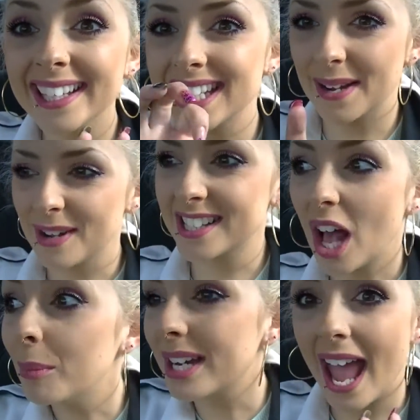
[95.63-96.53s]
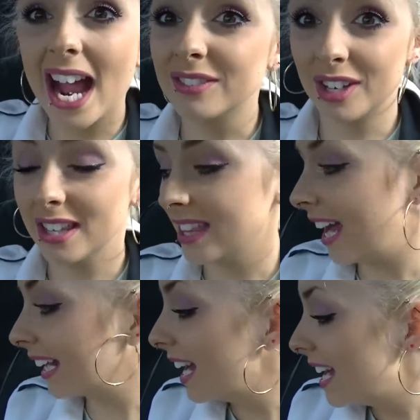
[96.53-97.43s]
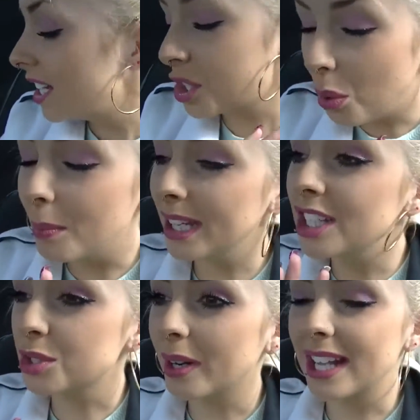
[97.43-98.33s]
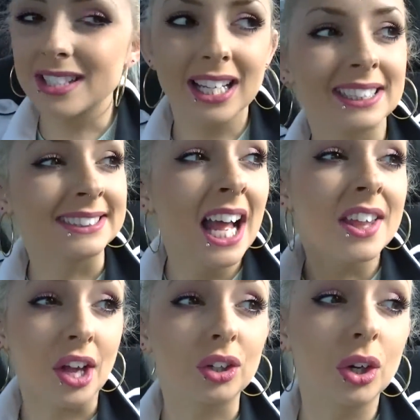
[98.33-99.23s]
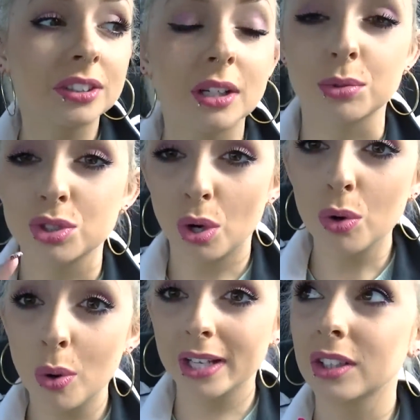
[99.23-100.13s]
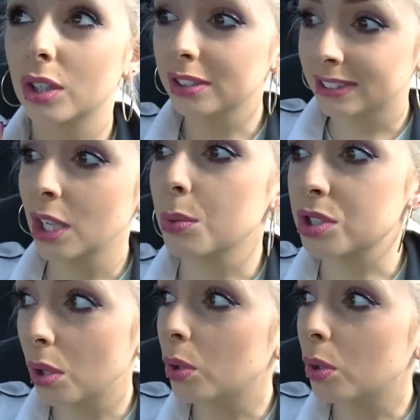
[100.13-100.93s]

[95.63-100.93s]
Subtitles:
to get my sub and everything, 1 minute and 28 seconds. That girl in there was so quick. The girl at the till was so